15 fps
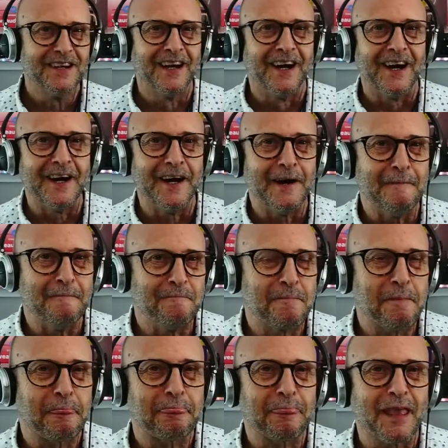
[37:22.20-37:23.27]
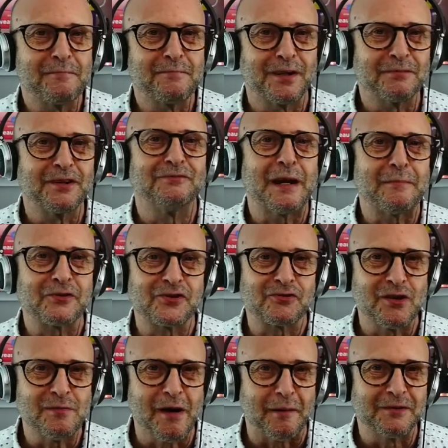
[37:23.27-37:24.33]
but I'm going to wrap the
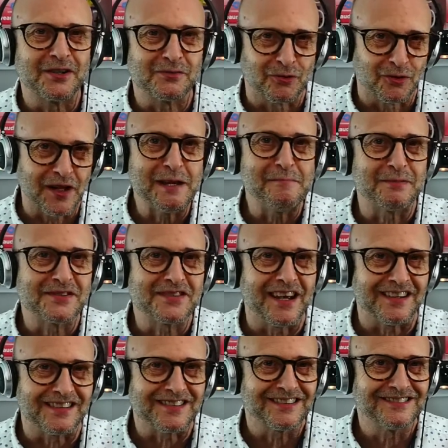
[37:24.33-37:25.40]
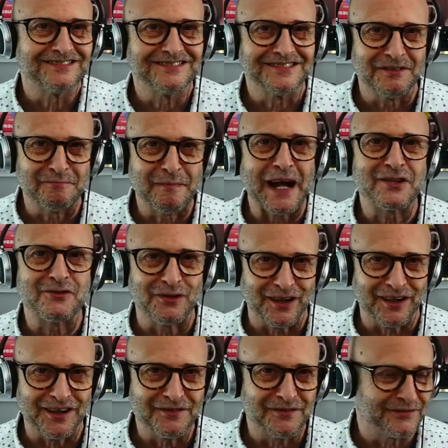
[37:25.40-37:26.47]
stream up because we're on 8% of battery
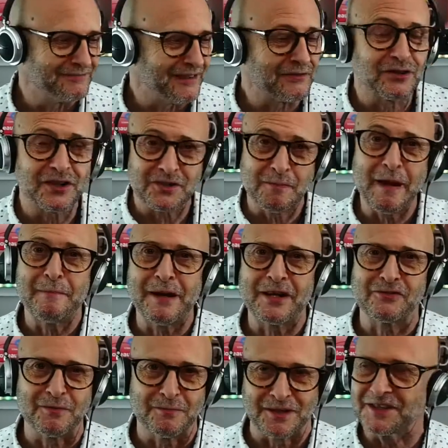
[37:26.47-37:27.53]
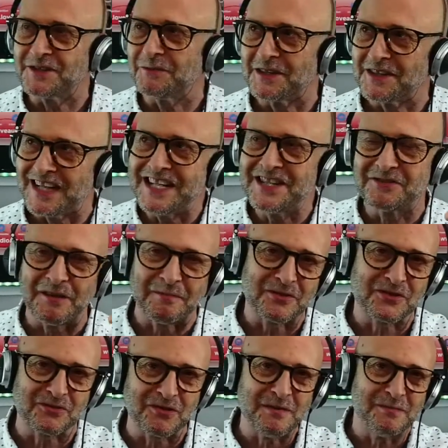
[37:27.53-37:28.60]
life. I've got a spare battery, but I don't want to interrupt the
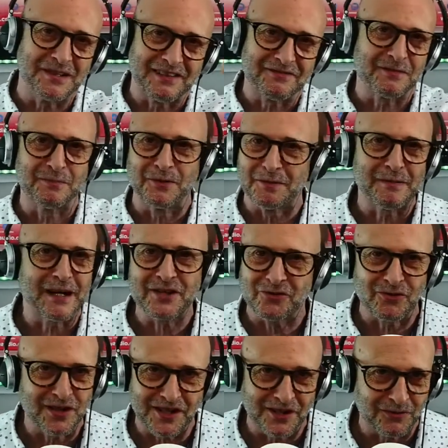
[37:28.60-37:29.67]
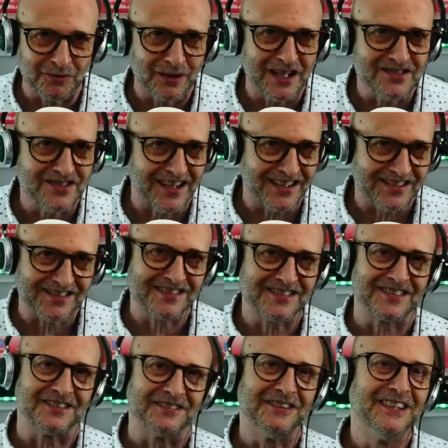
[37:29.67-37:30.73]
stream and have to put the battery in and all that jazz.
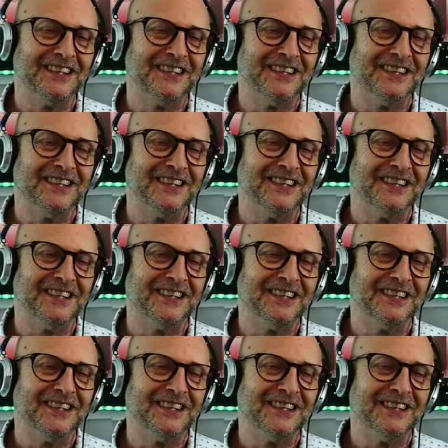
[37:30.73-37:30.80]
So,